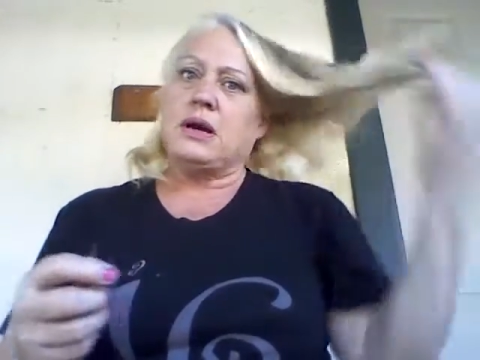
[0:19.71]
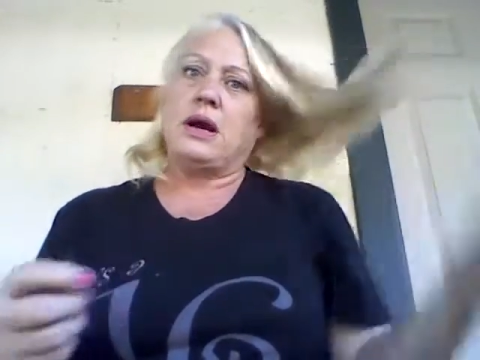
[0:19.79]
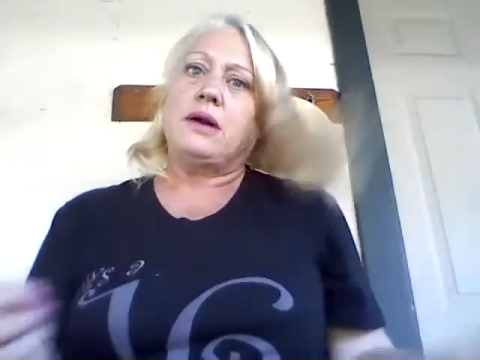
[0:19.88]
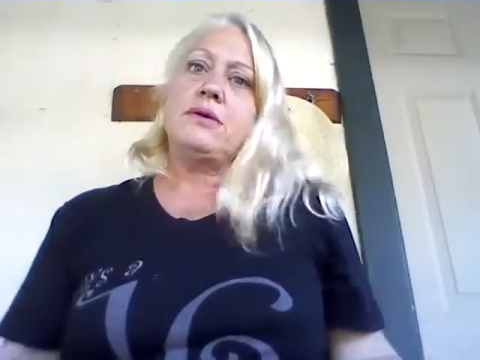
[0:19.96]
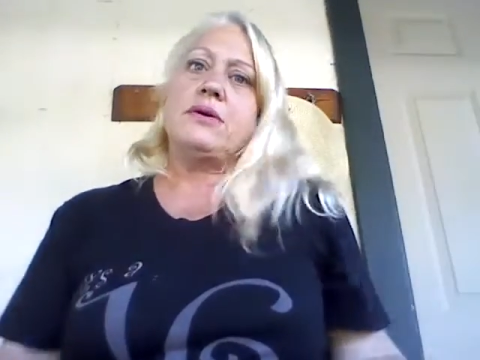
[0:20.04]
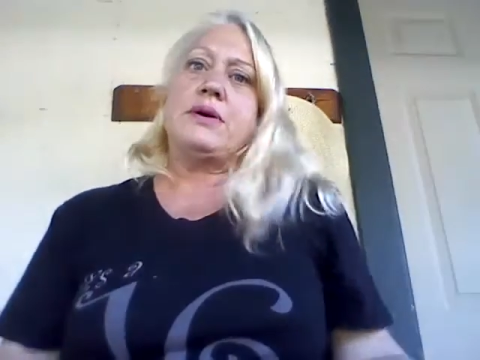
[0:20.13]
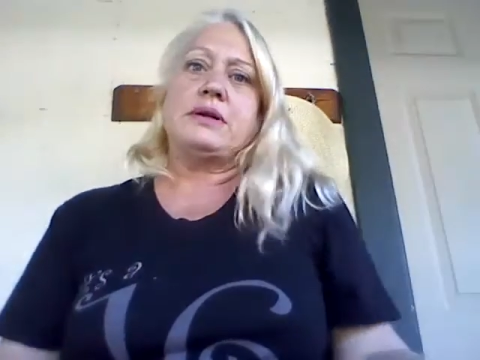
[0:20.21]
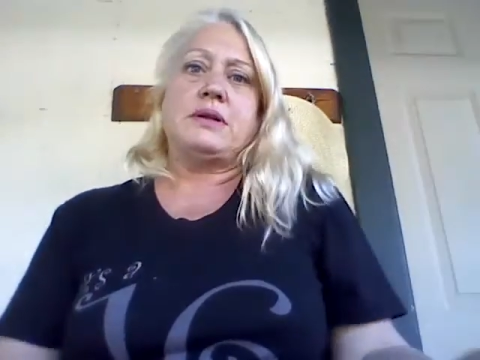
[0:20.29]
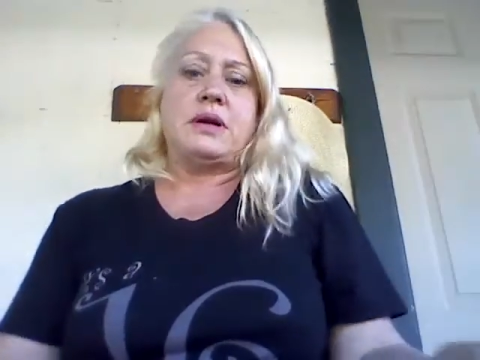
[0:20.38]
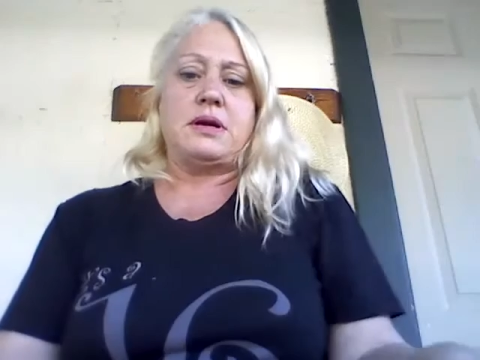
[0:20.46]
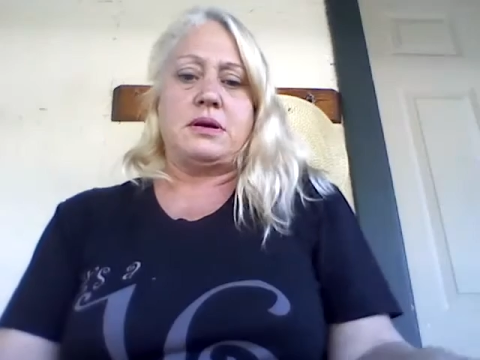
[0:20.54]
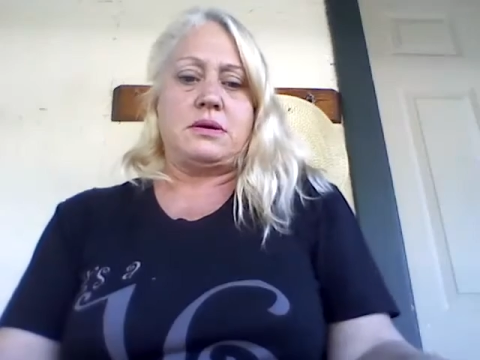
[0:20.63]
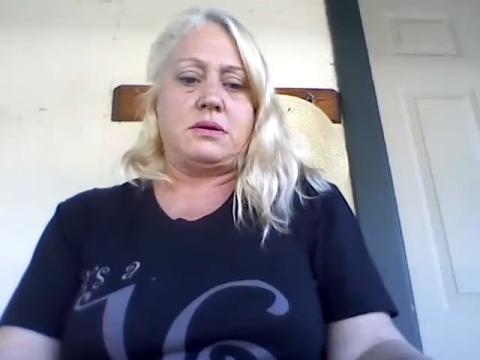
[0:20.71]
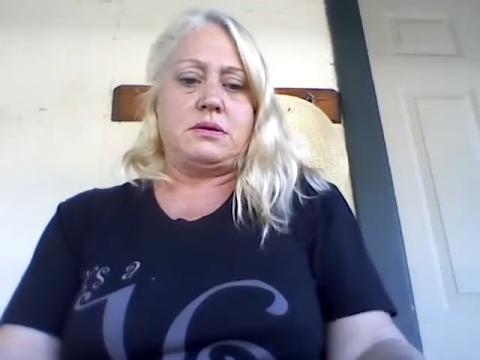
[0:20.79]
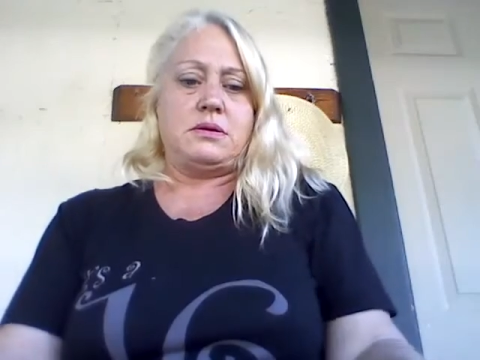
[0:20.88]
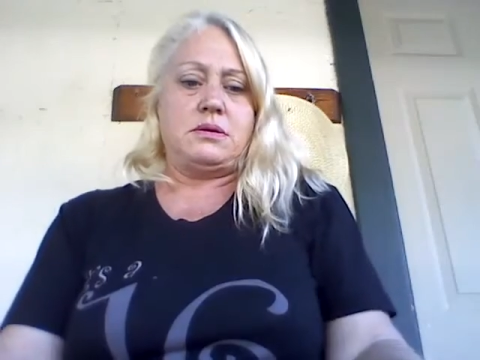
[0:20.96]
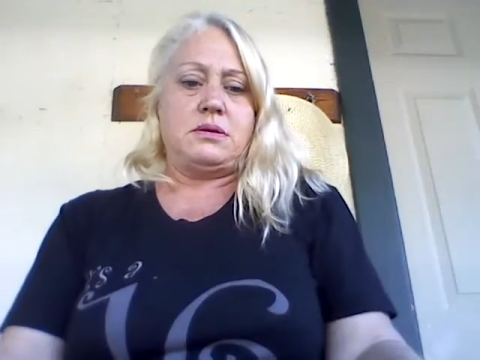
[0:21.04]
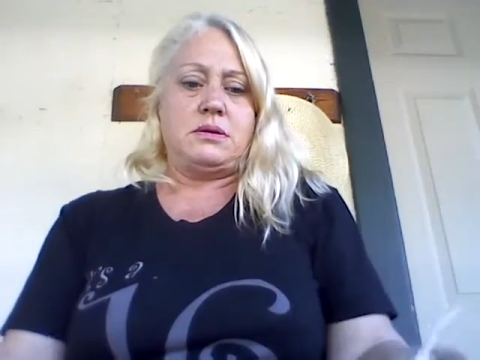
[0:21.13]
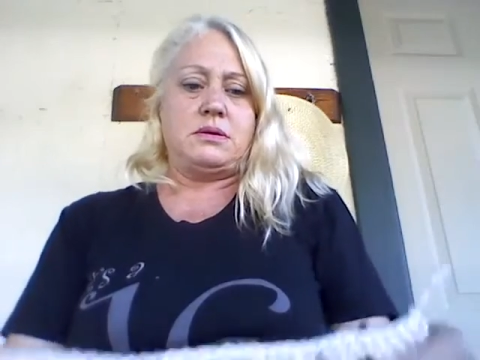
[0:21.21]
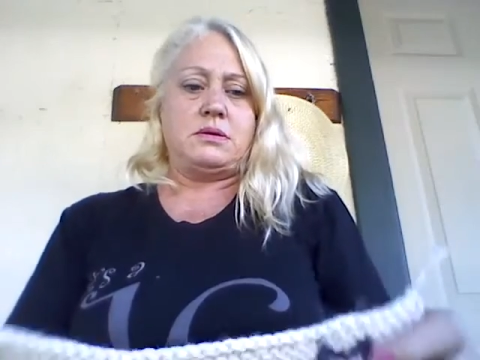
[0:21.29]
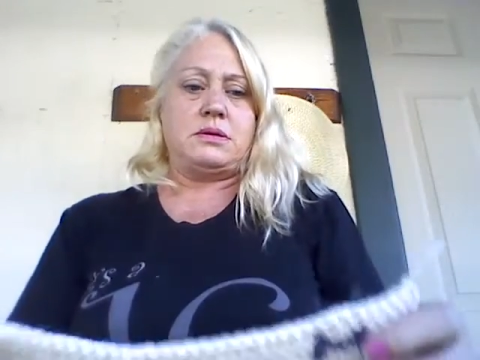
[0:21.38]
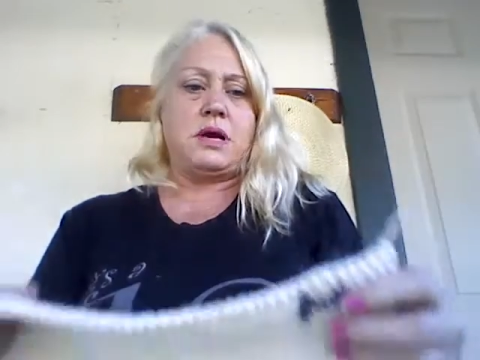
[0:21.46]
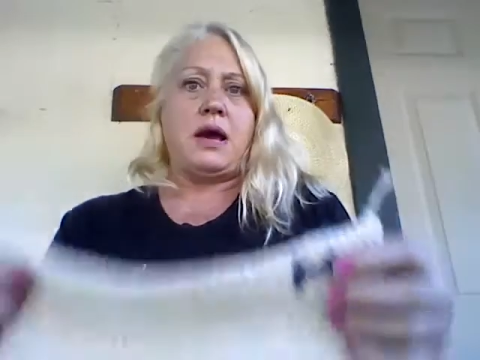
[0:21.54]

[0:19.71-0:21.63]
I don't know, I like to